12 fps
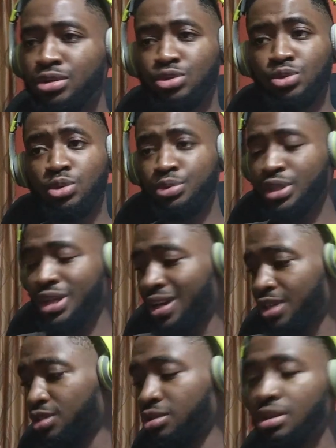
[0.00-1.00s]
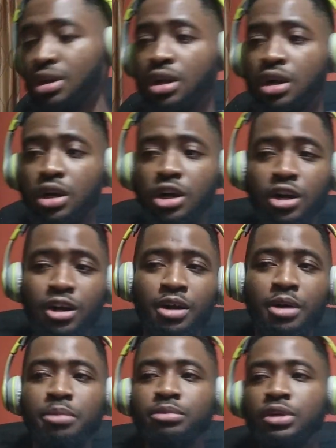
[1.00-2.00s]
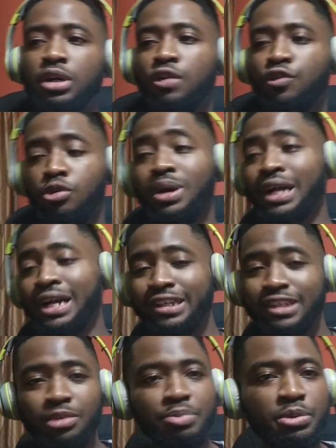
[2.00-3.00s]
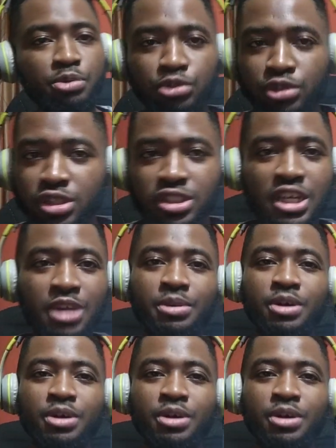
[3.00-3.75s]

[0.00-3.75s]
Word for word: to do a reaction. Um, for my Ghanaian people this time.